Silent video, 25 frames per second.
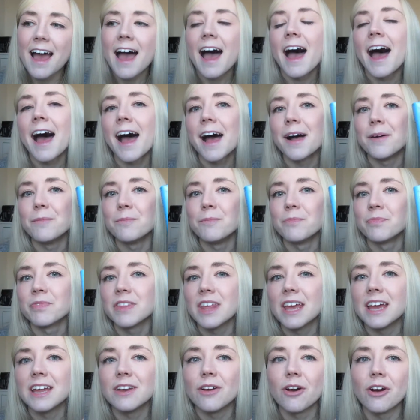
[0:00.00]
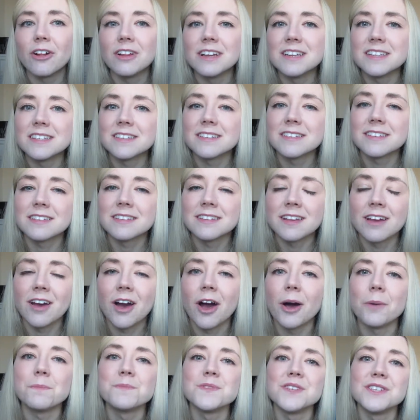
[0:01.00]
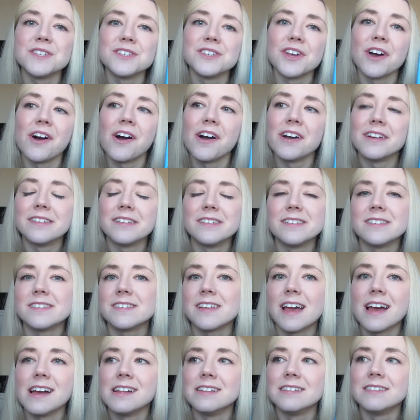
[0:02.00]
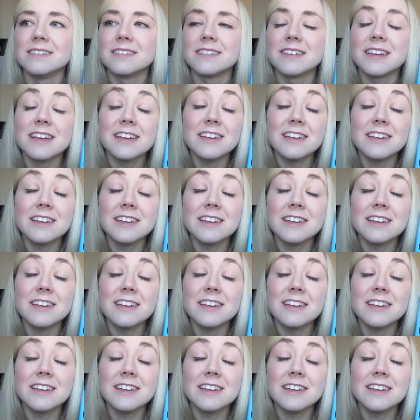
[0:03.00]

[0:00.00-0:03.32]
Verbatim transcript: um, in all its ups and downs and